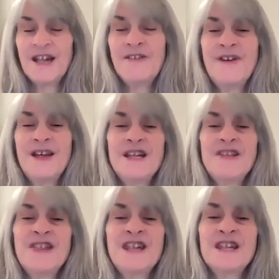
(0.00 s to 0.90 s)
if
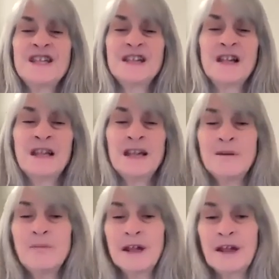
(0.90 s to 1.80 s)
anything's a
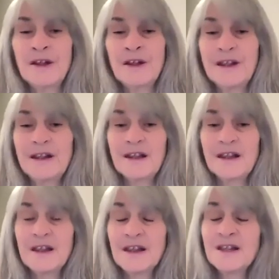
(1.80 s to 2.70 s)
little bit good,
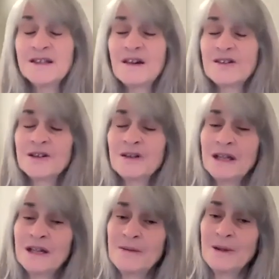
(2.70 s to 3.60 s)
it's also a
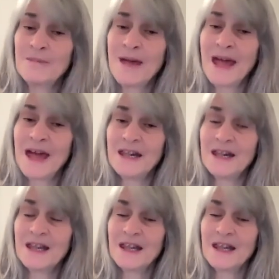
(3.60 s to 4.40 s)
little bit bad